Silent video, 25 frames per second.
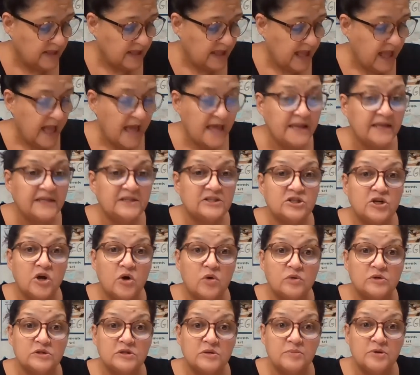And it's
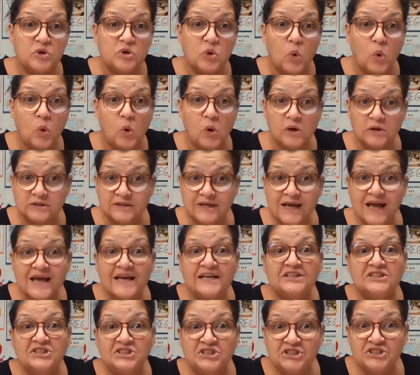going to be called
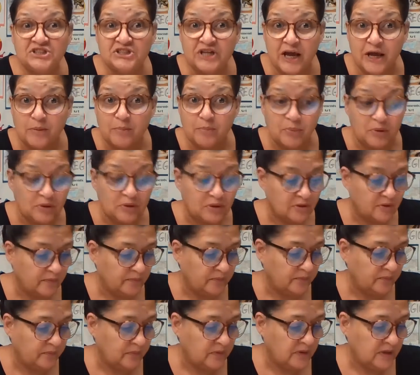shape.
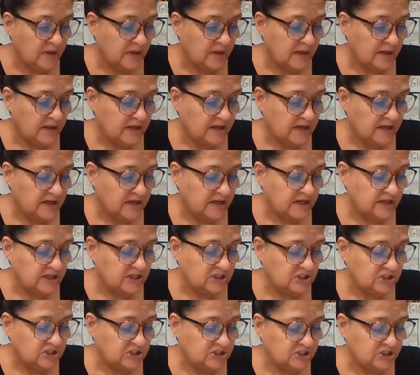
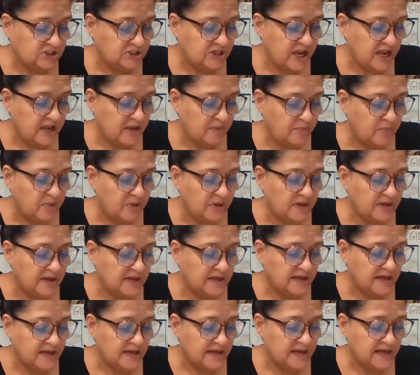Shape.
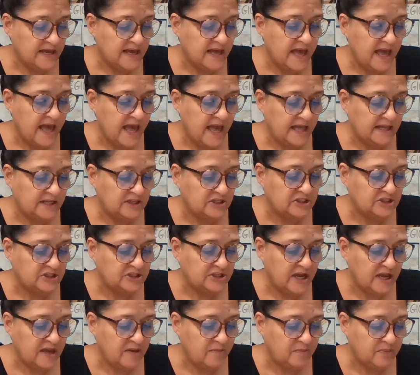And
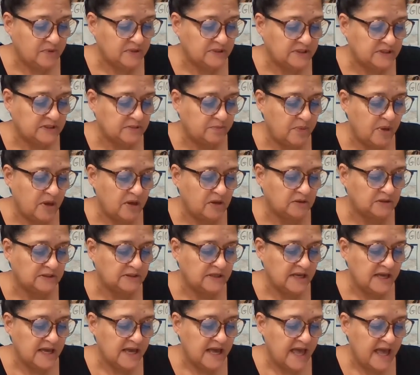shape is spelled
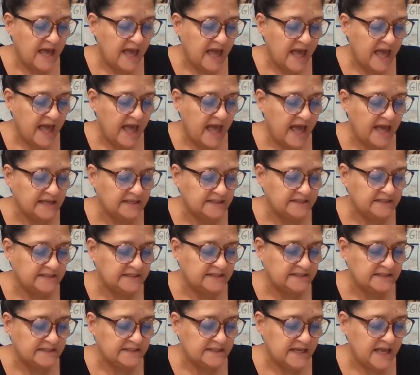
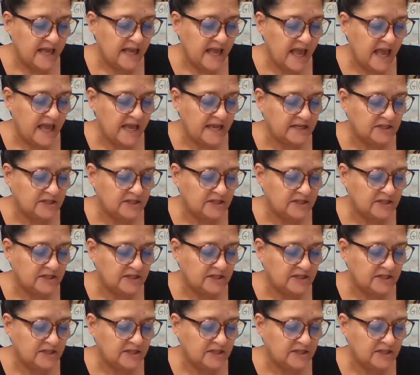S-H-A-P-E.